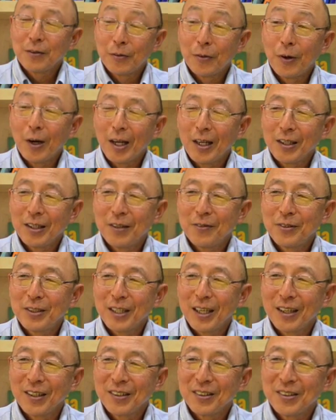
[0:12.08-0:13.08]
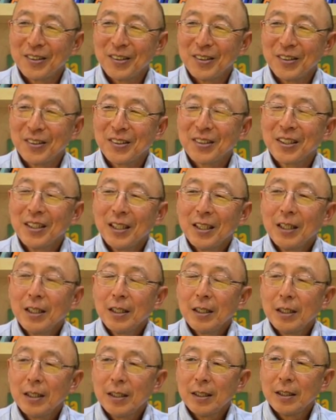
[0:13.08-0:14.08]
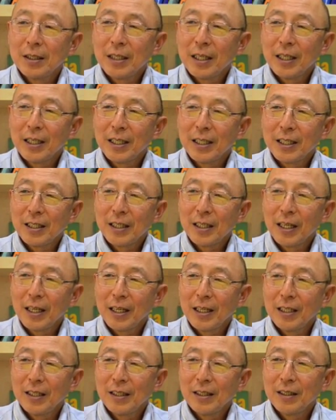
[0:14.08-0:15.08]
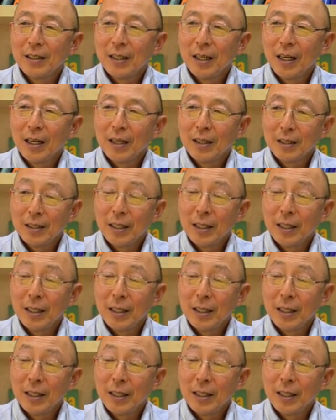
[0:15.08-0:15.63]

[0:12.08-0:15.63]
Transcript: a variety of challenges in getting a, uh,